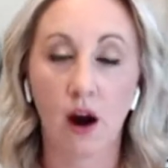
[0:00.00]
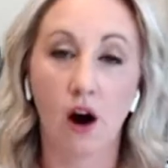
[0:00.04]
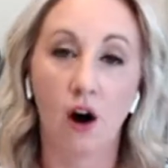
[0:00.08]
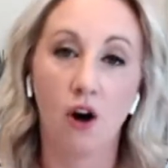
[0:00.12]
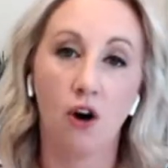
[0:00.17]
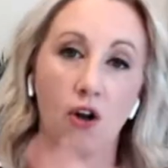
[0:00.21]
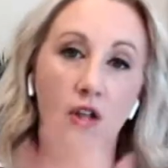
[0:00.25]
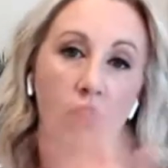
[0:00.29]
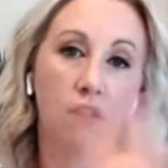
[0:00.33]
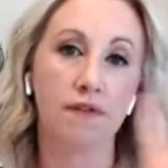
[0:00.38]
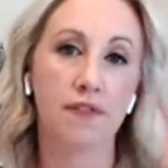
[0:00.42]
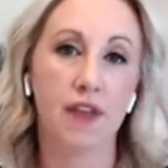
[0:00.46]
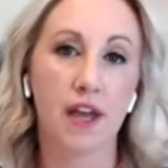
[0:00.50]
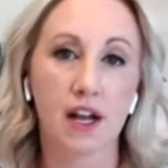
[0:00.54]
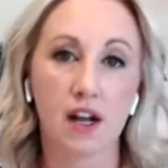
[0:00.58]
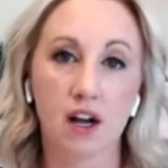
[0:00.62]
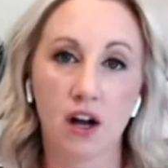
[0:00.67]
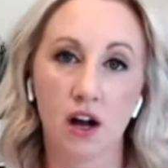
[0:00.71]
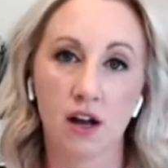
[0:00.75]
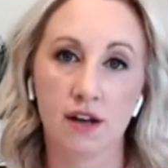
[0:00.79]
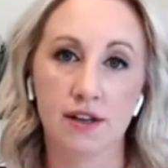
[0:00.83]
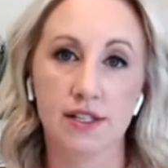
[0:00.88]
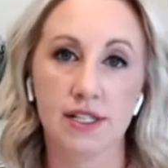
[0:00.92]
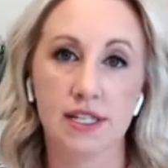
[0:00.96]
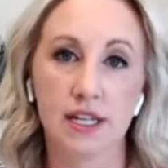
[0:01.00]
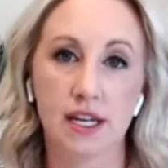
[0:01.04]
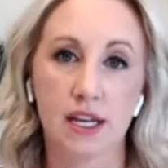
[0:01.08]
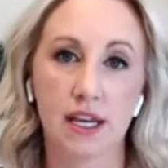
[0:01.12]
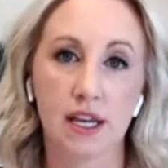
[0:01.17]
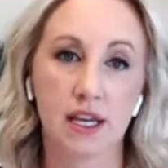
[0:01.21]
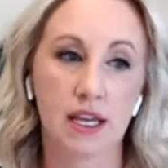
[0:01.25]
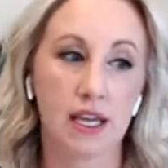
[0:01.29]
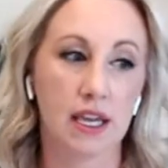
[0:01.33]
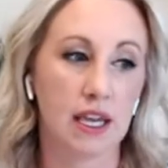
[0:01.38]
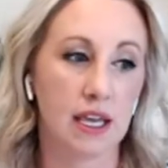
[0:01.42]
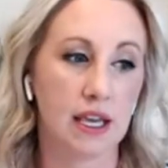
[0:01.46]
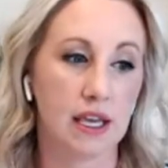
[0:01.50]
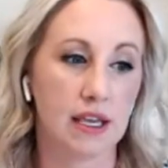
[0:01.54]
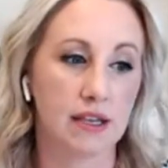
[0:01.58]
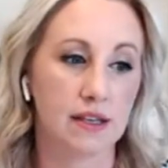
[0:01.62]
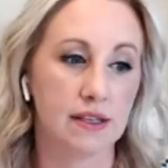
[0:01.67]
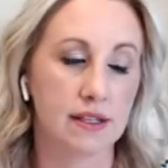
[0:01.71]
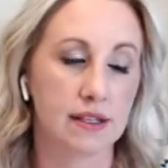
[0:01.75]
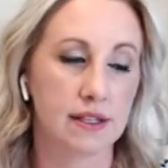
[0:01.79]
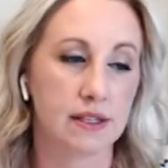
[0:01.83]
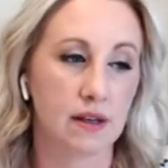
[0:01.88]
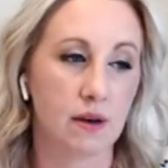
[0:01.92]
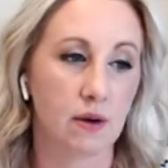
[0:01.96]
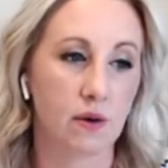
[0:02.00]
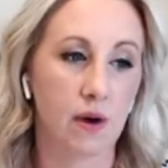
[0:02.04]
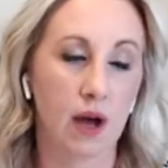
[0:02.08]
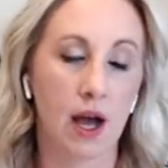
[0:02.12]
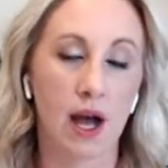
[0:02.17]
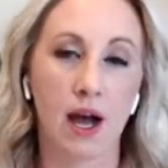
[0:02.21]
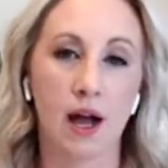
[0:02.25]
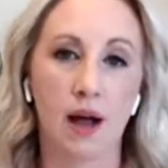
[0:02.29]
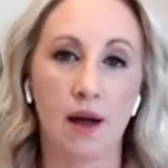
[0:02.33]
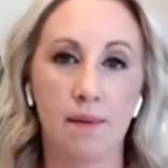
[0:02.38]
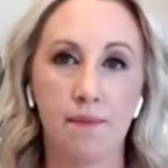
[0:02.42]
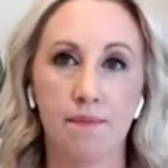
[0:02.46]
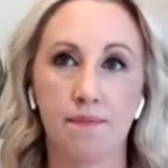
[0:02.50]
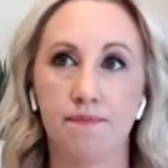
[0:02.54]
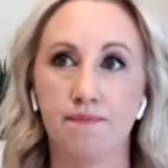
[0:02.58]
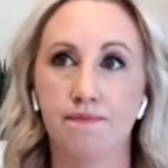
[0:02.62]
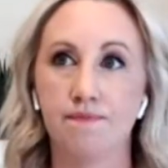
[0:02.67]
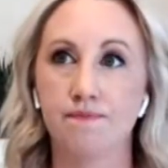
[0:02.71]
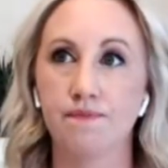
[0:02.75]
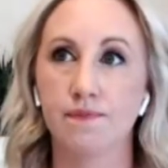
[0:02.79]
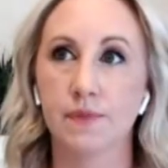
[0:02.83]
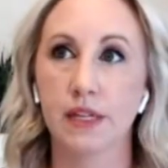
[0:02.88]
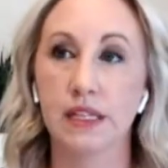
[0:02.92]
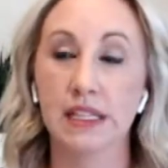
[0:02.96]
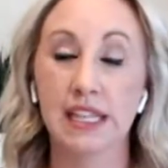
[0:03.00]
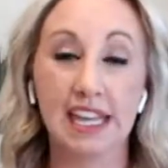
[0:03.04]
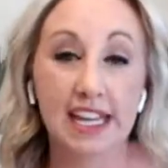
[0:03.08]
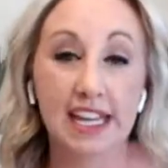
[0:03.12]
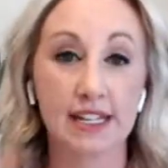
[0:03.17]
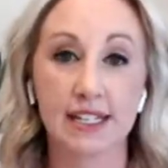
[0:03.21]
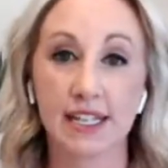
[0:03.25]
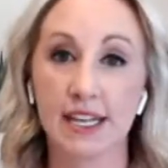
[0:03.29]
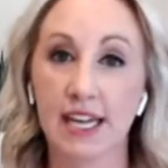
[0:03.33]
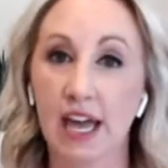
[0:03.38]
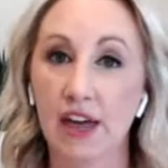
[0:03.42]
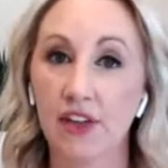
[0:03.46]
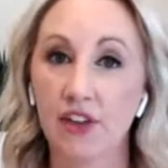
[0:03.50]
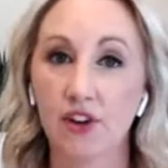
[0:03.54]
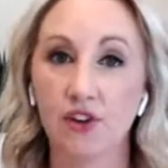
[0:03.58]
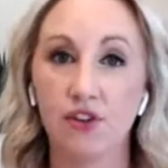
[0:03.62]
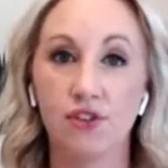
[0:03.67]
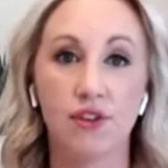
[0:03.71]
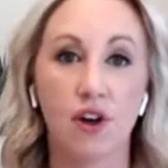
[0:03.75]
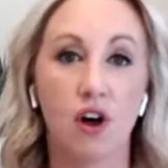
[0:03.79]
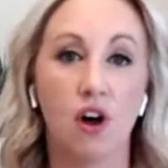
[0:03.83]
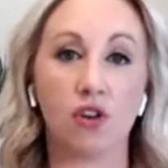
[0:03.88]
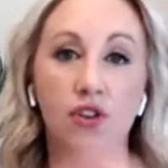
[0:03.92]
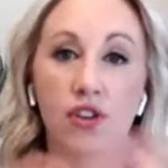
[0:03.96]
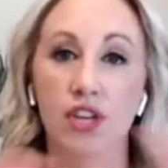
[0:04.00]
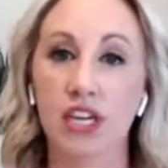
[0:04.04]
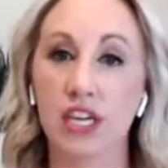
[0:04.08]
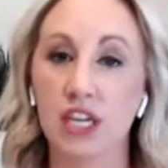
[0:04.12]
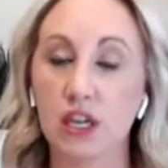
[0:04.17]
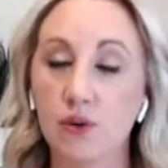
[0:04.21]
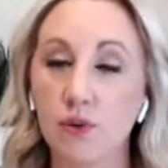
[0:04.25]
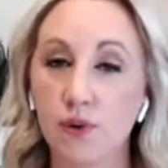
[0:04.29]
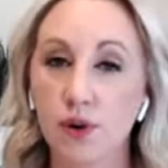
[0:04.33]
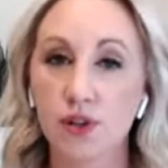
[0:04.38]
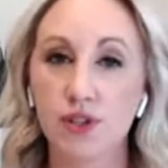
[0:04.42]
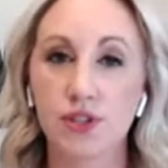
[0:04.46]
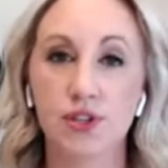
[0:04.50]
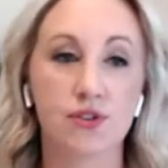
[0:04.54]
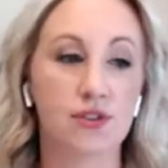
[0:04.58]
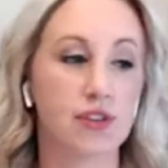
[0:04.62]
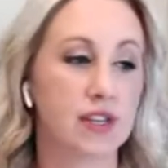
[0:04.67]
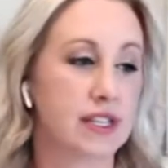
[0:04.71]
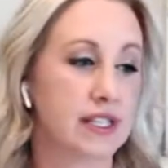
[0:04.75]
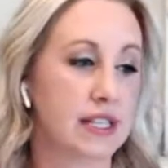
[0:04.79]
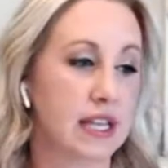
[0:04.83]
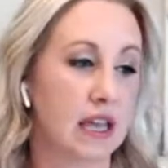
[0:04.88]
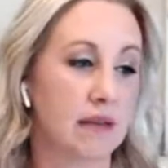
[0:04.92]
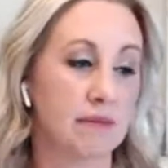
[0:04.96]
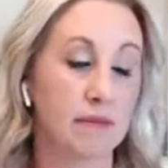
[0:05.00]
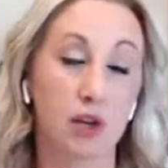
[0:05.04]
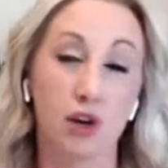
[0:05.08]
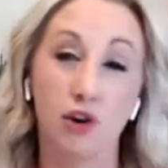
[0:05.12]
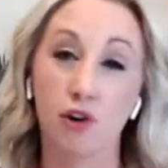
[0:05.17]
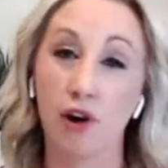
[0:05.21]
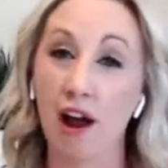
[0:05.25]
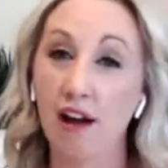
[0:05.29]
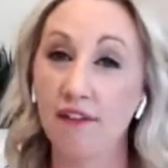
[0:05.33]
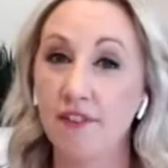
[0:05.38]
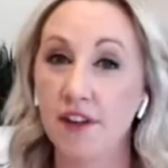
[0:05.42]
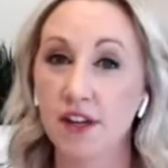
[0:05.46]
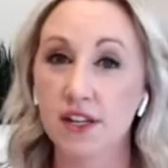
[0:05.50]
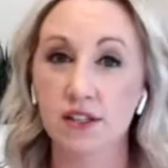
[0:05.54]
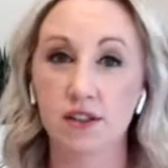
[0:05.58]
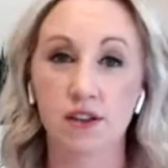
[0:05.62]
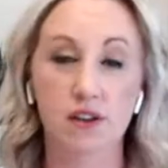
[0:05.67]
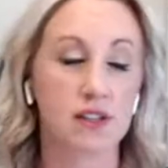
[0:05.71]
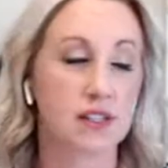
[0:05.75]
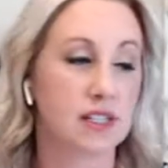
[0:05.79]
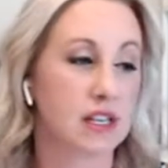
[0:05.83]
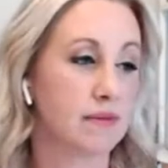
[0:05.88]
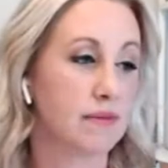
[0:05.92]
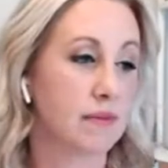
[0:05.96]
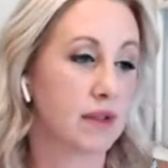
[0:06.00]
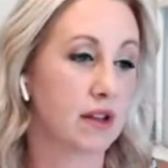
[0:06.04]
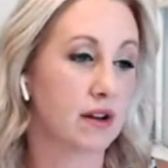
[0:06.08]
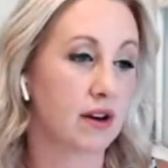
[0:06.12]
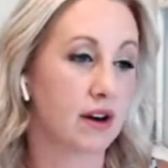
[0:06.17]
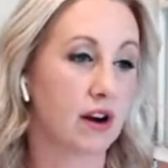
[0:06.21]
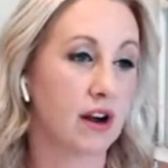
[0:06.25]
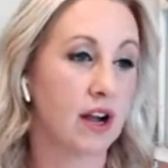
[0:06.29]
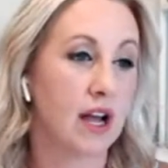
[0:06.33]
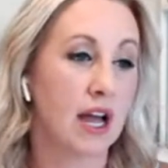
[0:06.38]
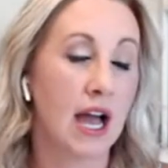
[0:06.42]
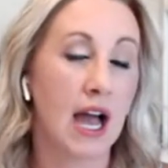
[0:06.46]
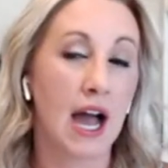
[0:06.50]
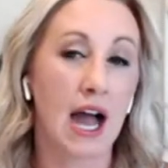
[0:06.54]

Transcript: All of that content is linked together. All the keywords are the same. The graphics look similar.